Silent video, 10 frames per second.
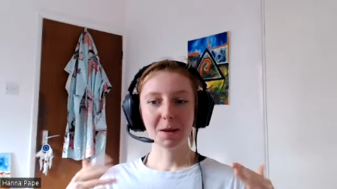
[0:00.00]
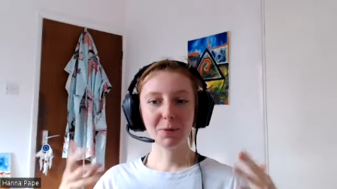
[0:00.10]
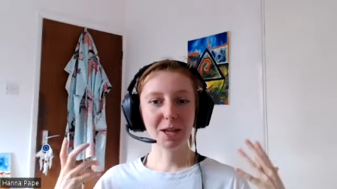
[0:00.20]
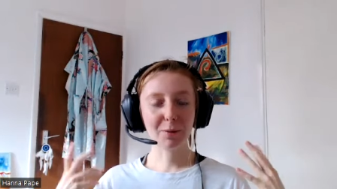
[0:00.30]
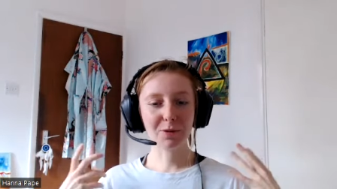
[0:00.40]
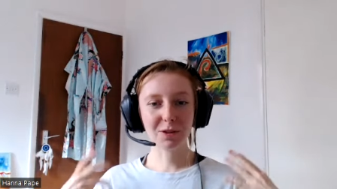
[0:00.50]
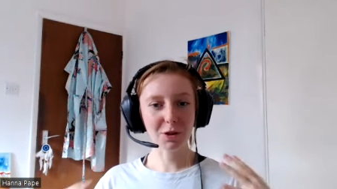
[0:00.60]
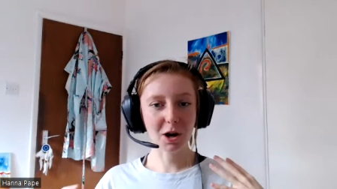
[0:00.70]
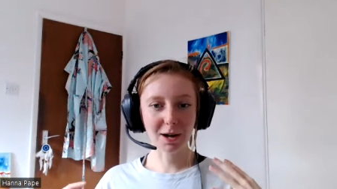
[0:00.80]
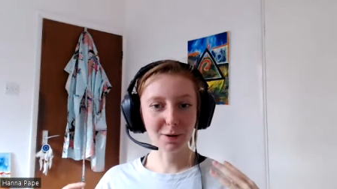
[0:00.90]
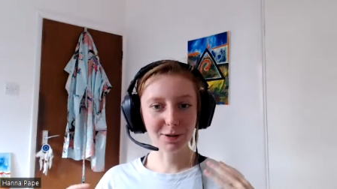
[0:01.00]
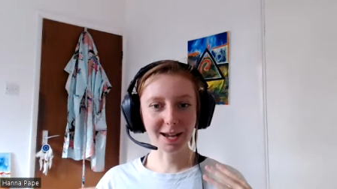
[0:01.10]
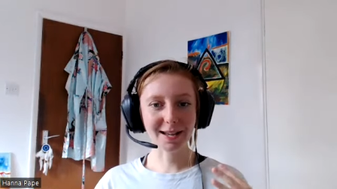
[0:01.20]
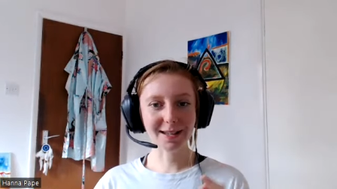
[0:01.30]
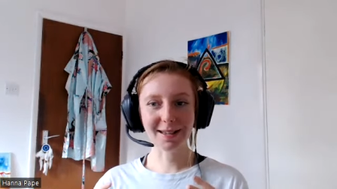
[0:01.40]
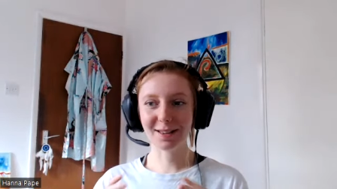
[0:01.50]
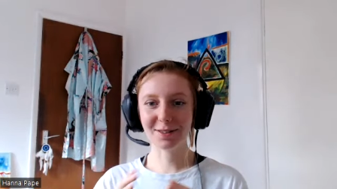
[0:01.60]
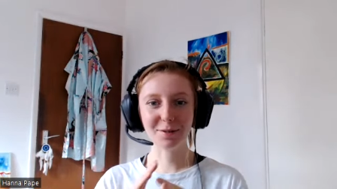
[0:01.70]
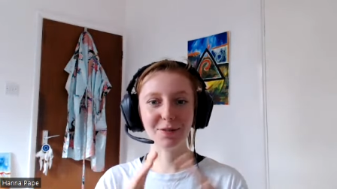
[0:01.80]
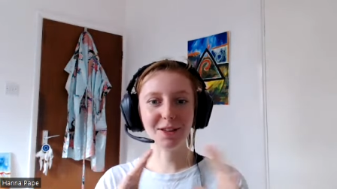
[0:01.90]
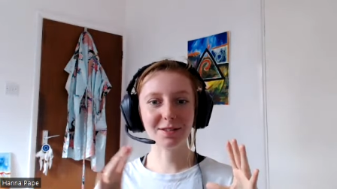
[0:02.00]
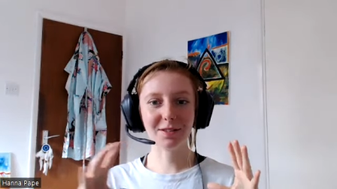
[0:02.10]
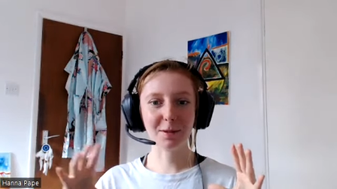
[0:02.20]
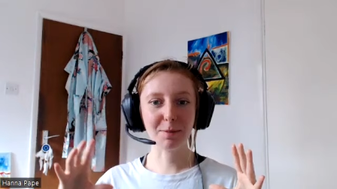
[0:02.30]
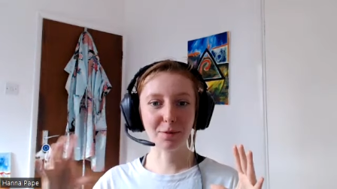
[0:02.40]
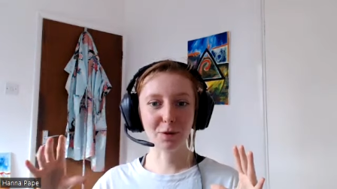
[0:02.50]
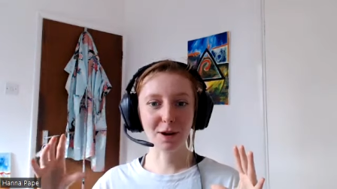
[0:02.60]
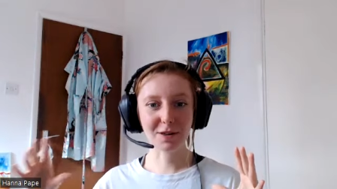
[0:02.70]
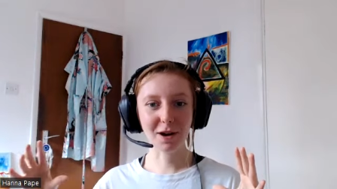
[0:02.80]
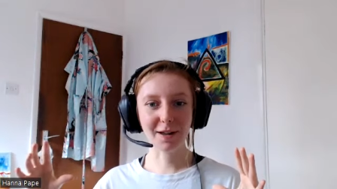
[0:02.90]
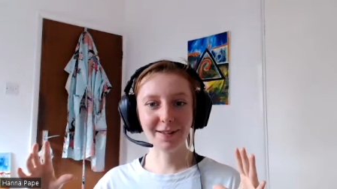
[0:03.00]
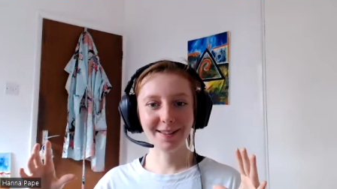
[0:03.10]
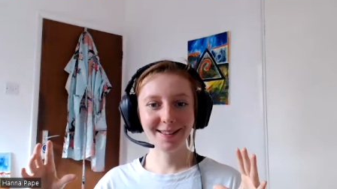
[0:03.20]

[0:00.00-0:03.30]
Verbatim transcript: When I was a child, I had a list of things to do before I die.